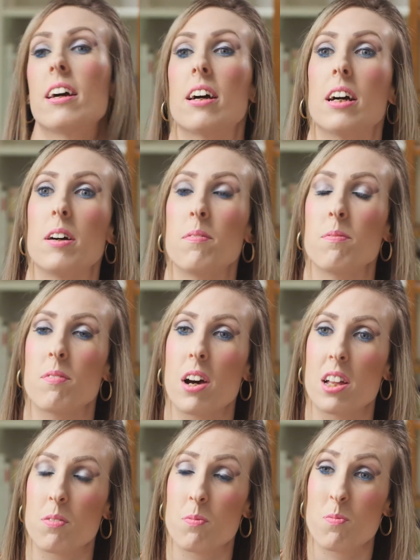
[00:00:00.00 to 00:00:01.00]

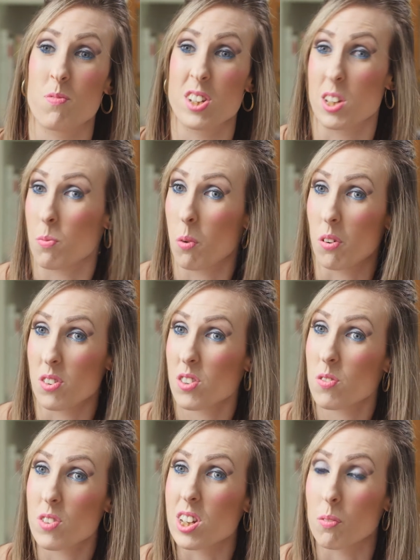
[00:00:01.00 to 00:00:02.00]
and we did
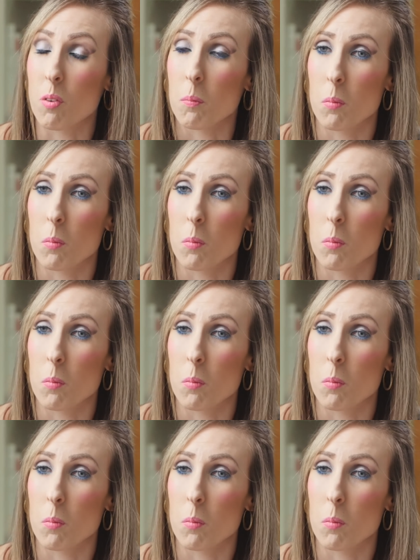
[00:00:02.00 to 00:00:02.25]
want